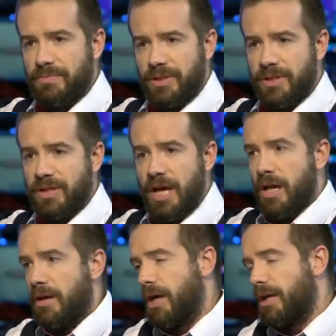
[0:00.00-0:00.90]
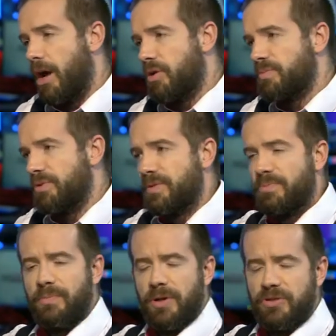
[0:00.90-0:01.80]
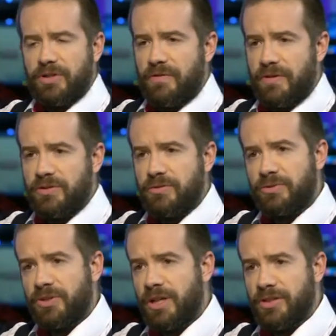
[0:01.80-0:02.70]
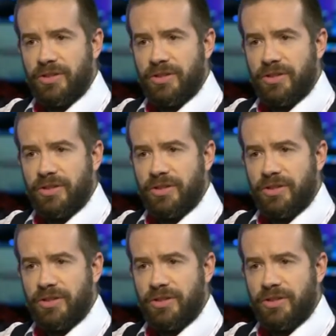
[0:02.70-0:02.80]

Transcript: Because uh, Osborne is proposing a fiscal charter